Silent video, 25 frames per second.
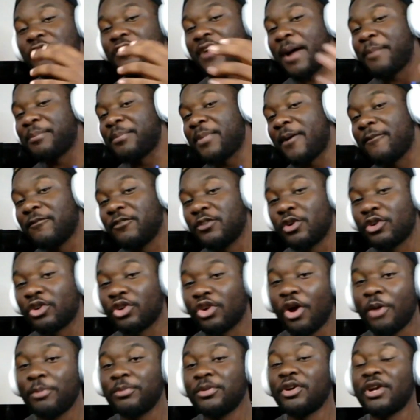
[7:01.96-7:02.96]
frap and for
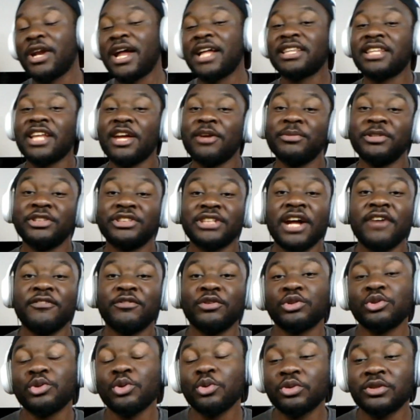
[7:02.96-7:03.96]
club the other time you
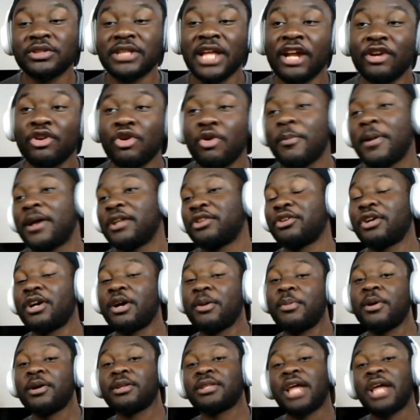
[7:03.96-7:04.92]
try for toaster. No man talk